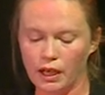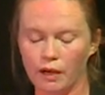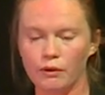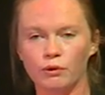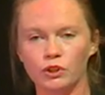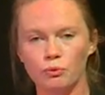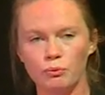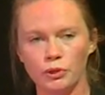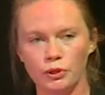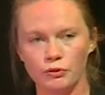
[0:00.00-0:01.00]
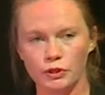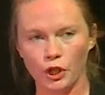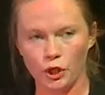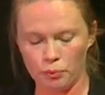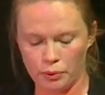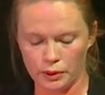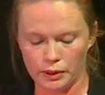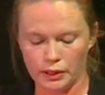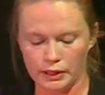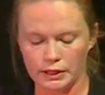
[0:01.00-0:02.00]
And we want to move to
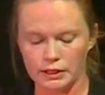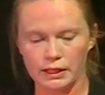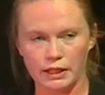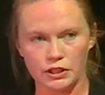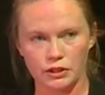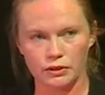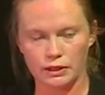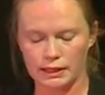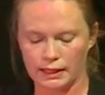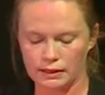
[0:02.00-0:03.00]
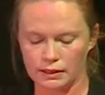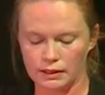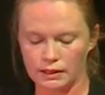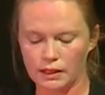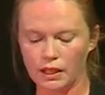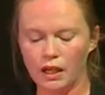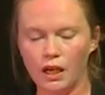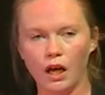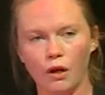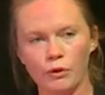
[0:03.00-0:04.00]
open international standards.
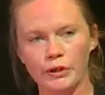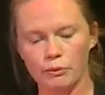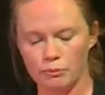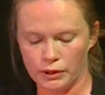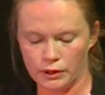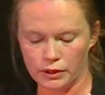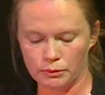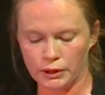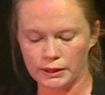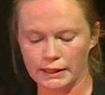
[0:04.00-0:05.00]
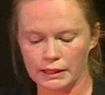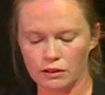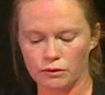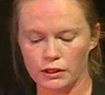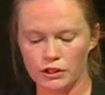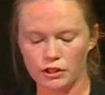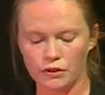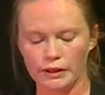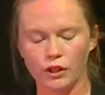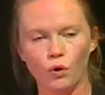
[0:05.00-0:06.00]
And we're in the process of
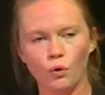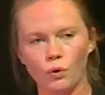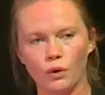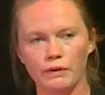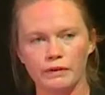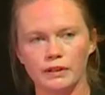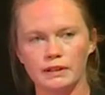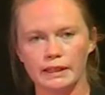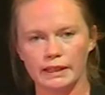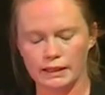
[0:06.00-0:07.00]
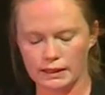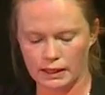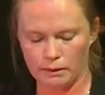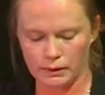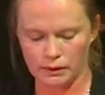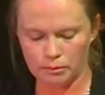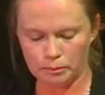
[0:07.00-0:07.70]
ensuring that all of those things happen.